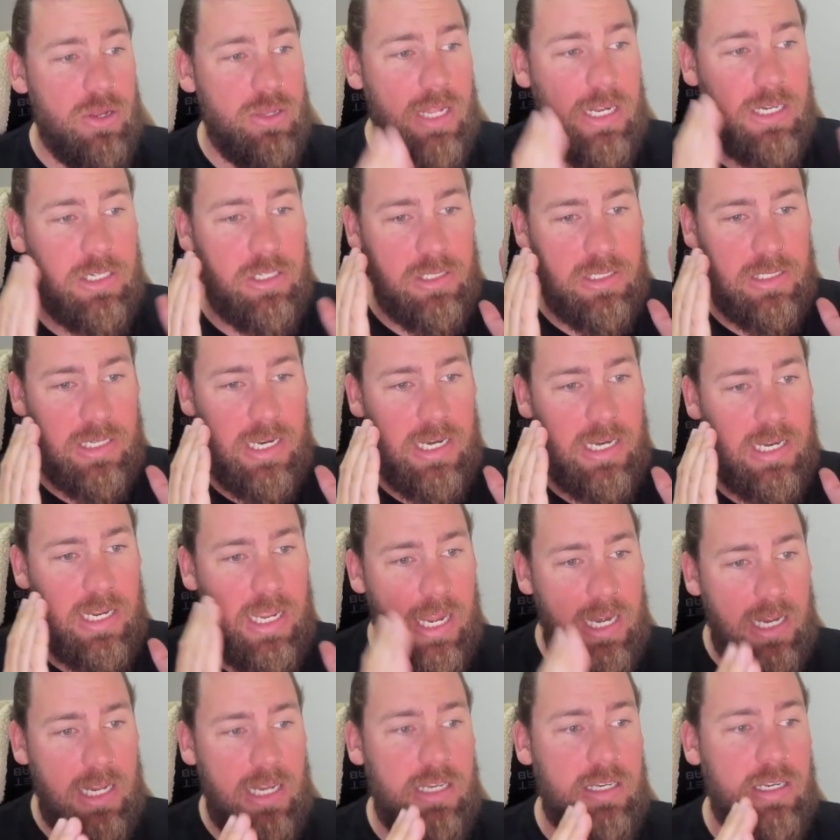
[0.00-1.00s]
They just need to
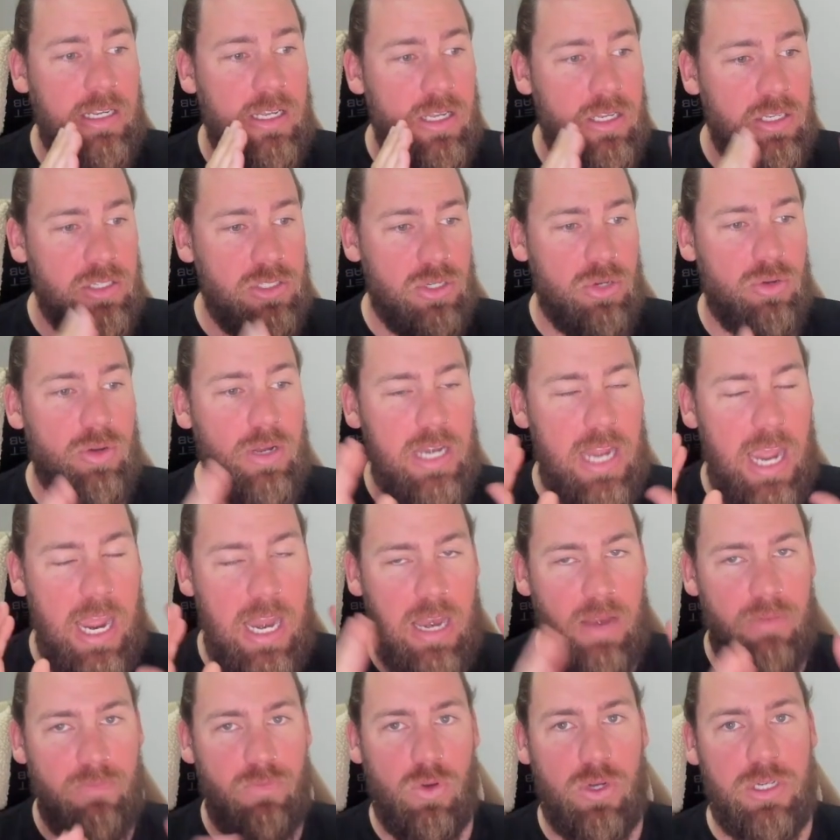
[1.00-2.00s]
get in, do it,
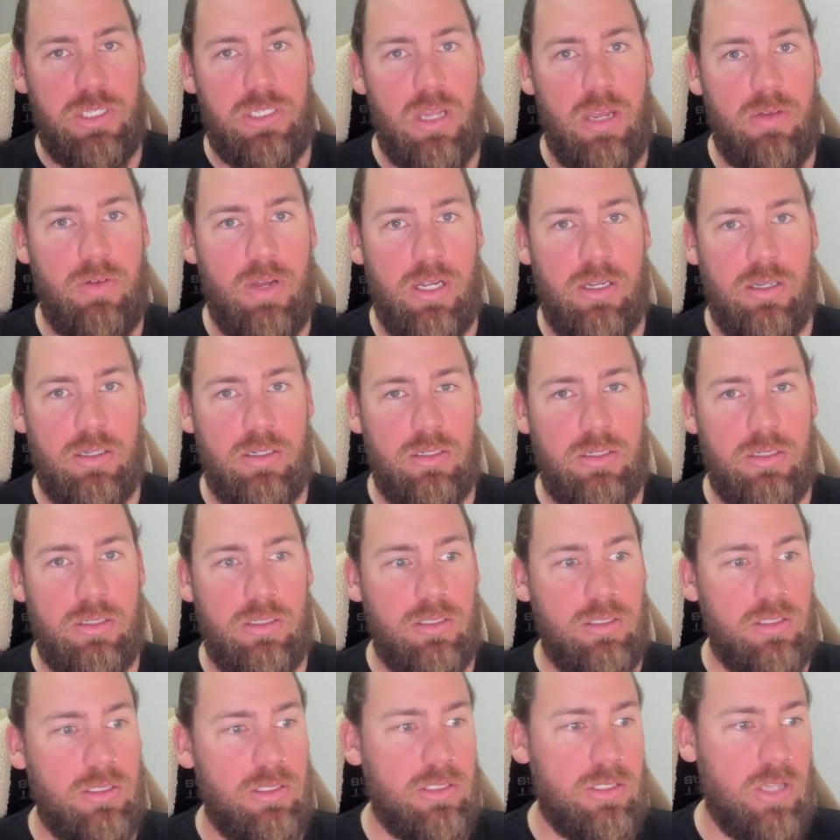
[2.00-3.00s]
and then voiceover.
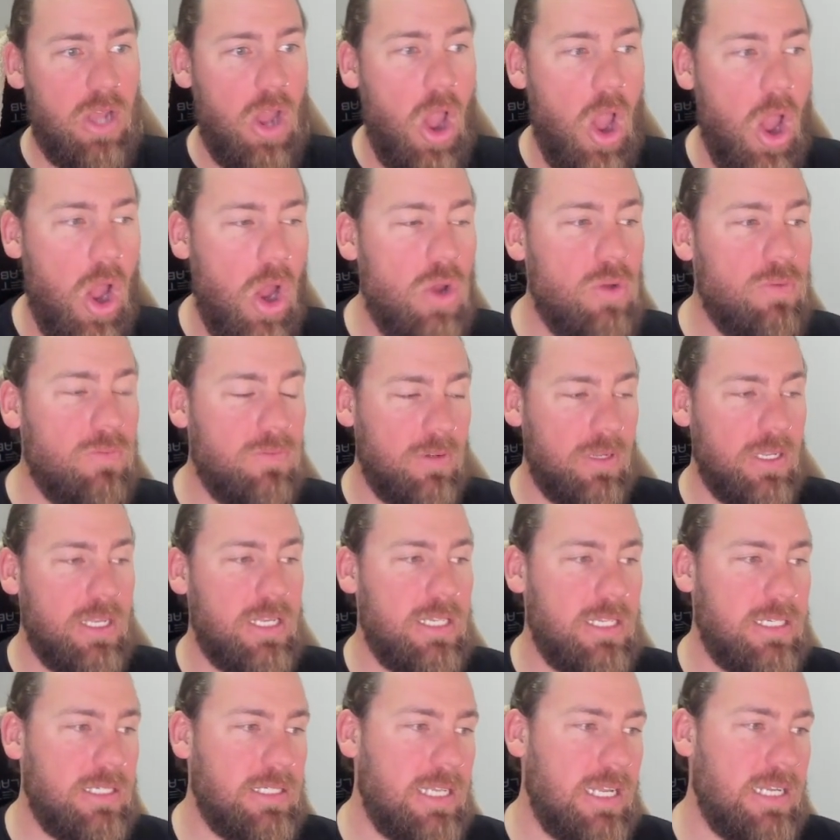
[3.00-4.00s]
So hopefully
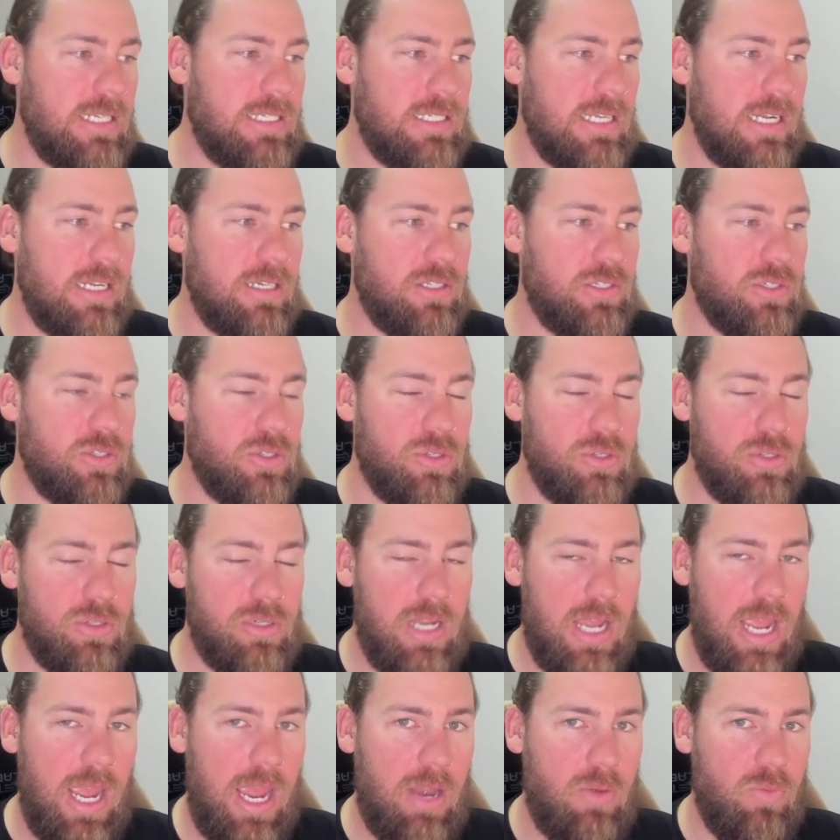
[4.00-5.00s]
this gets done
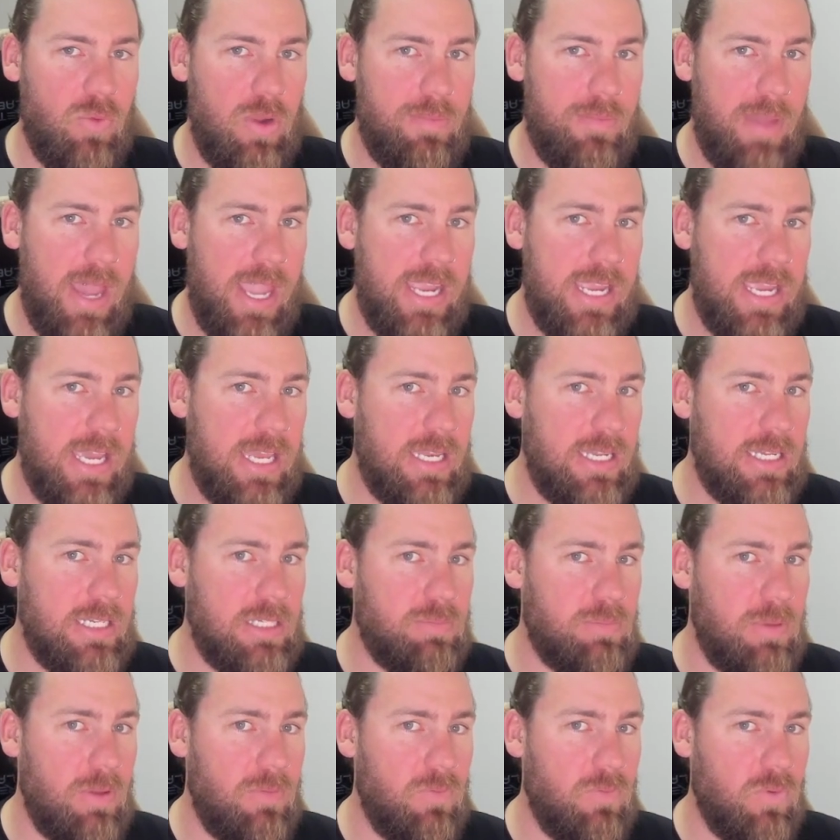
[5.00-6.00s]
soon, and we may get this
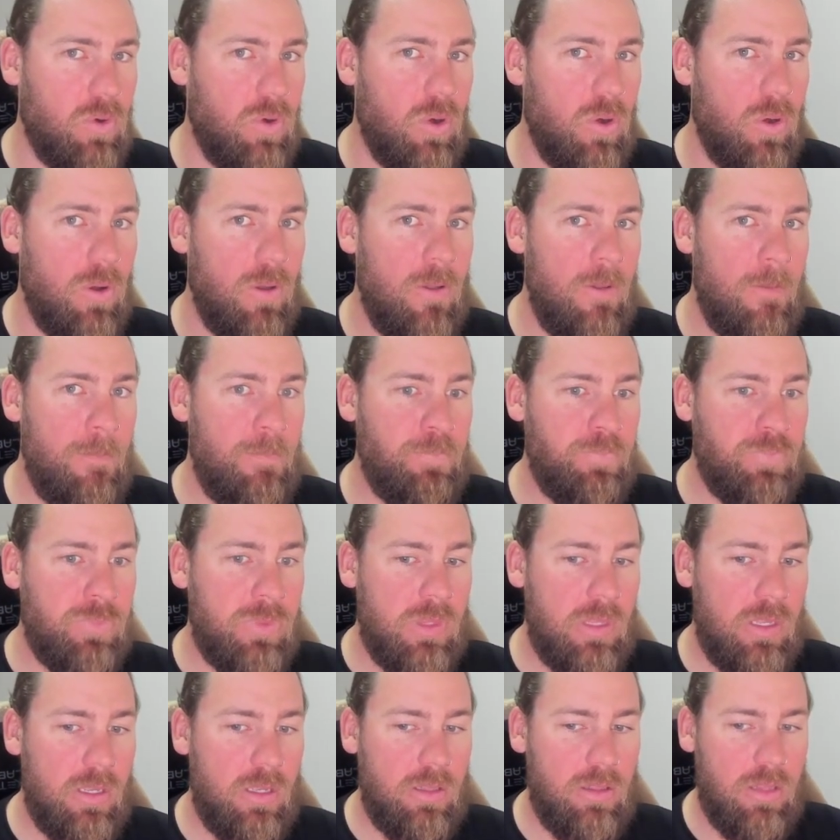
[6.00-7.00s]
before
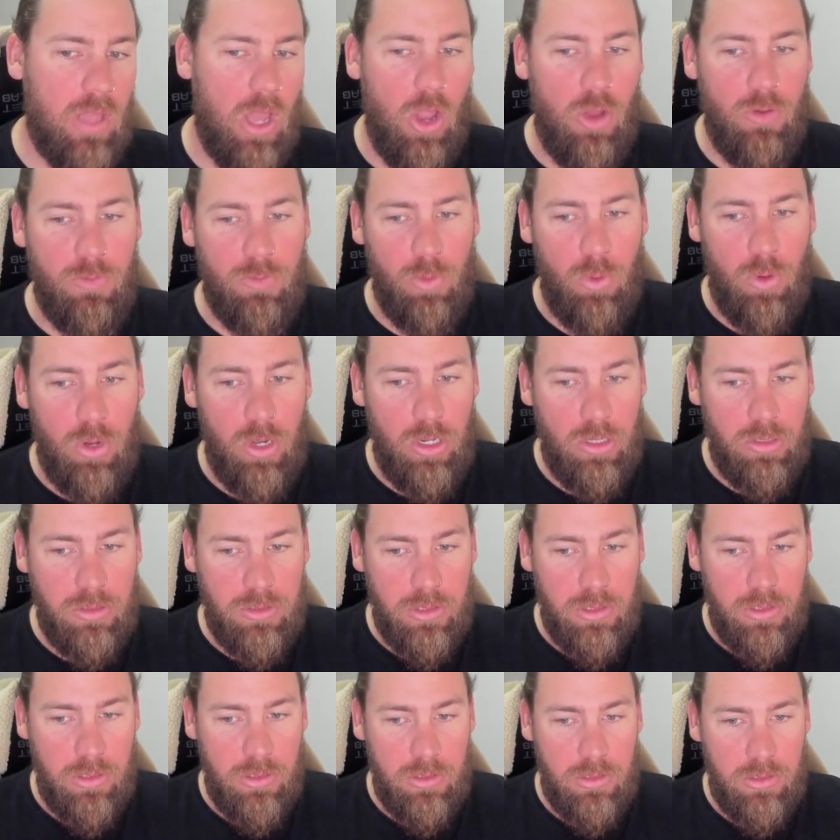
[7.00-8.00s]
the Overworld.
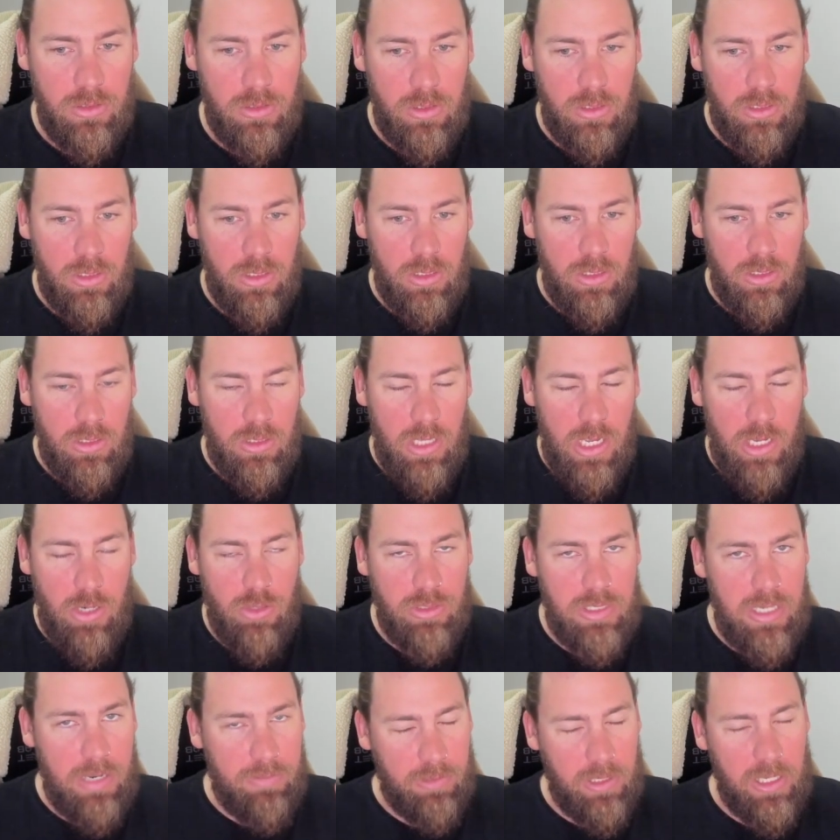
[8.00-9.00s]

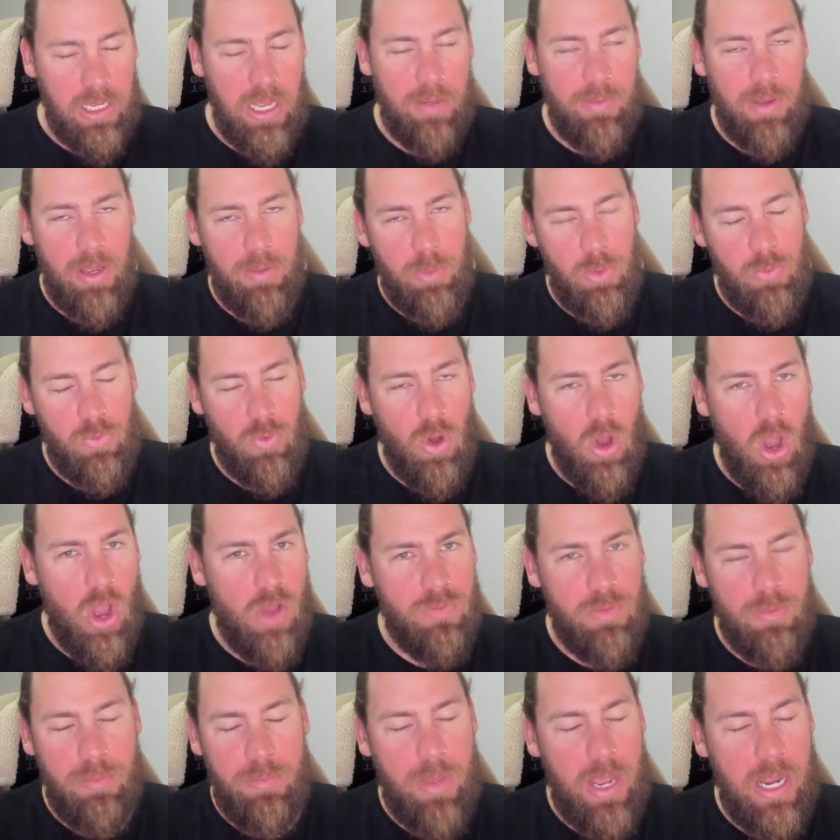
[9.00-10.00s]
It'll definitely come out before
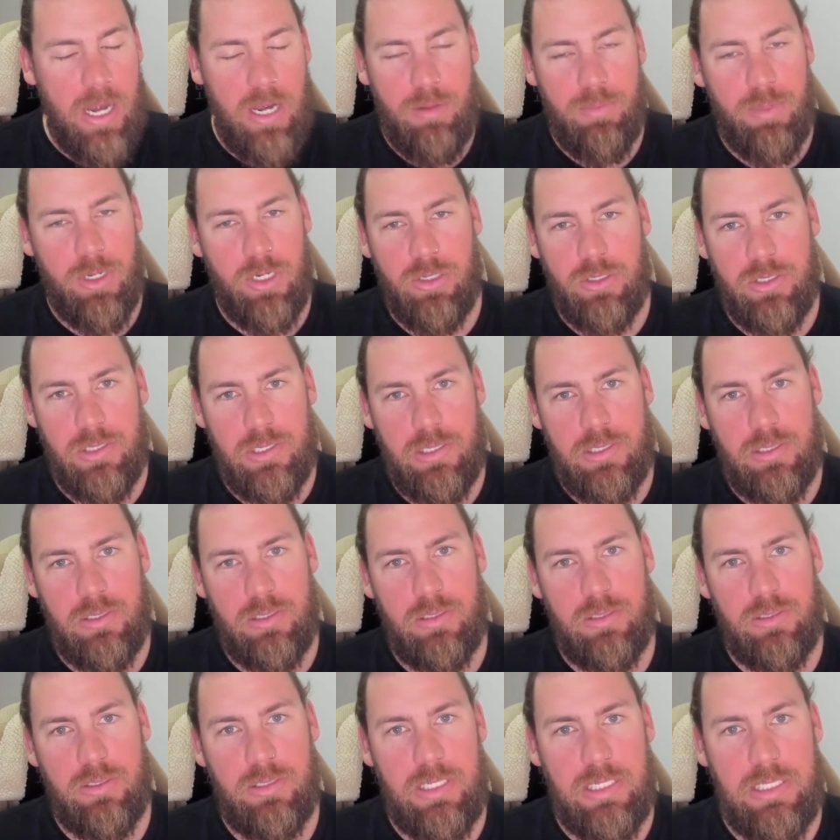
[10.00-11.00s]
open beta, because
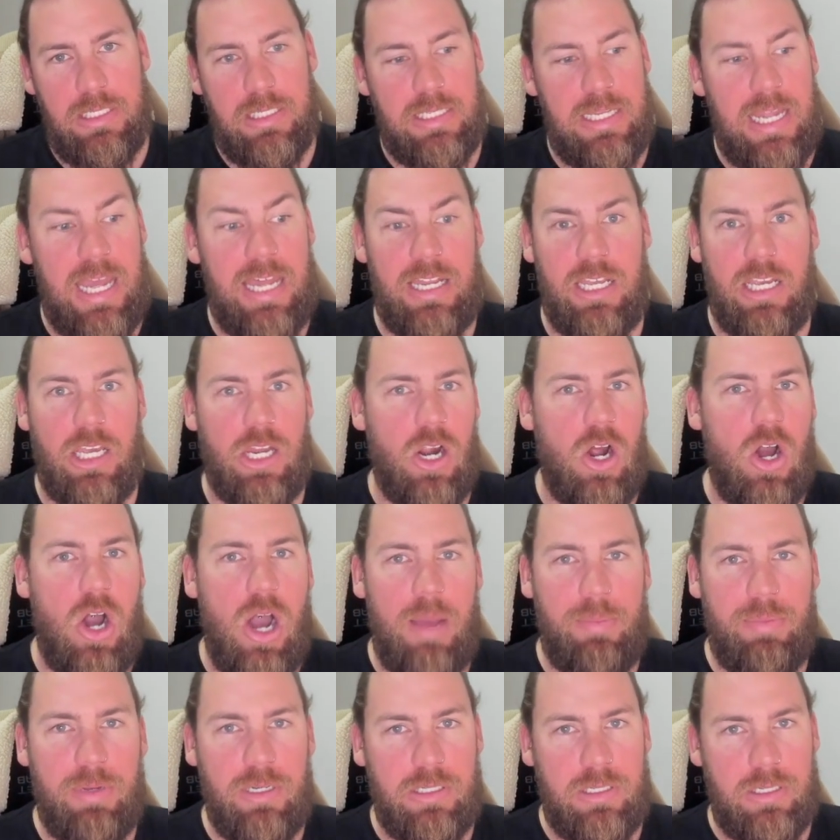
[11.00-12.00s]
this is how they're going to
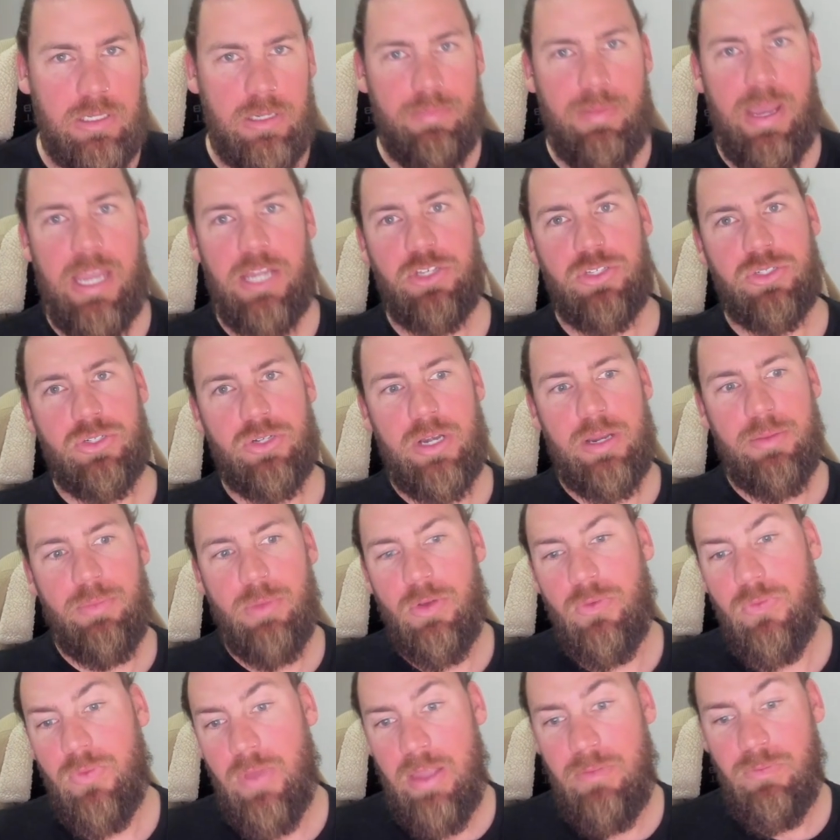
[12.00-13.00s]
hype it to the mainstream
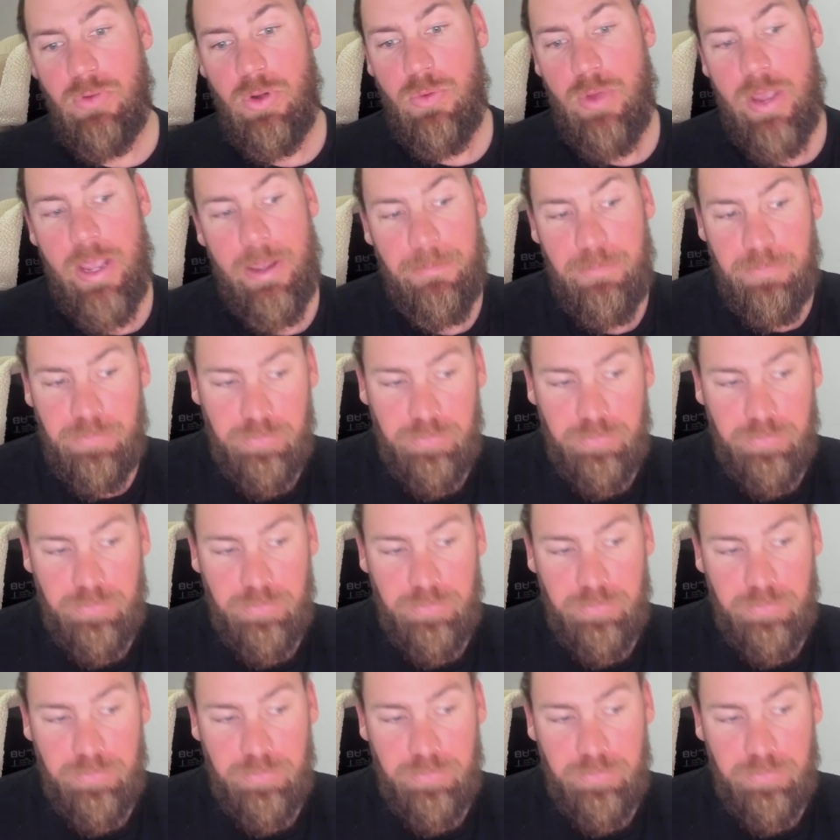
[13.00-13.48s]
of everywhere.